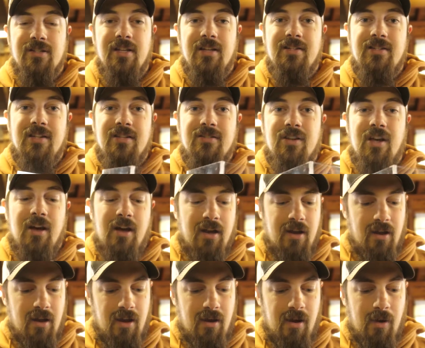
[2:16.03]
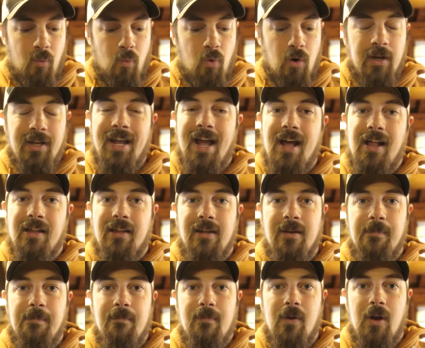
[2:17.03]
This is a
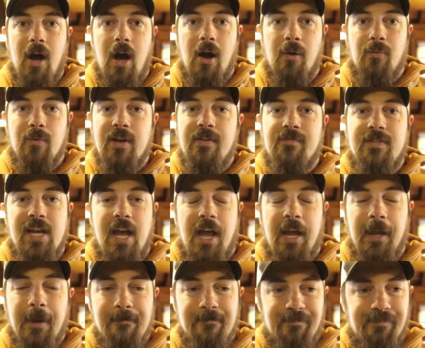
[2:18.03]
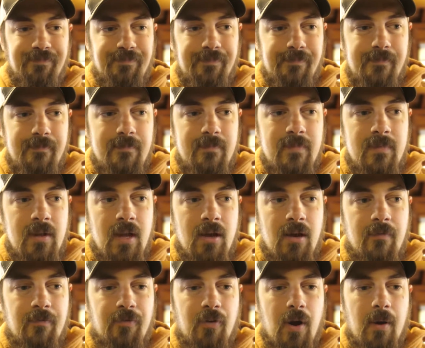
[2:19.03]
1-gallon reef tank
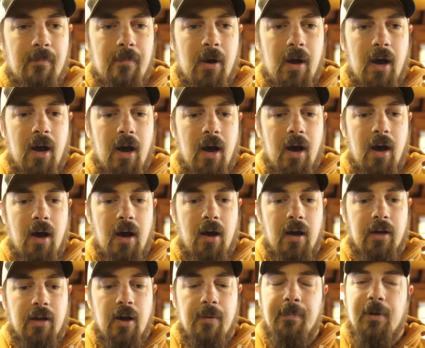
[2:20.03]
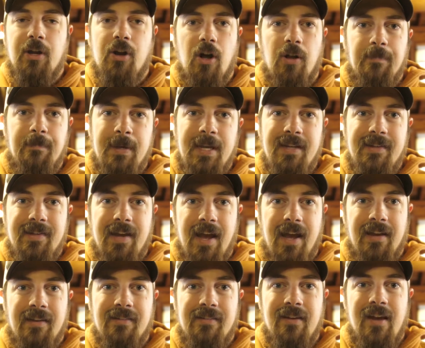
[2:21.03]
from a company called
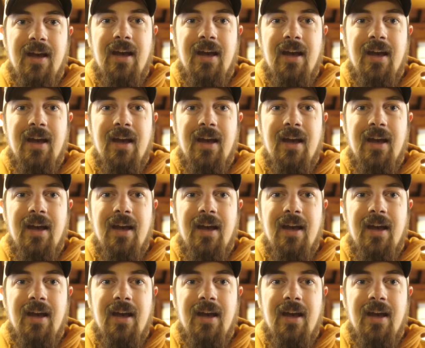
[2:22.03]
P-Tanks,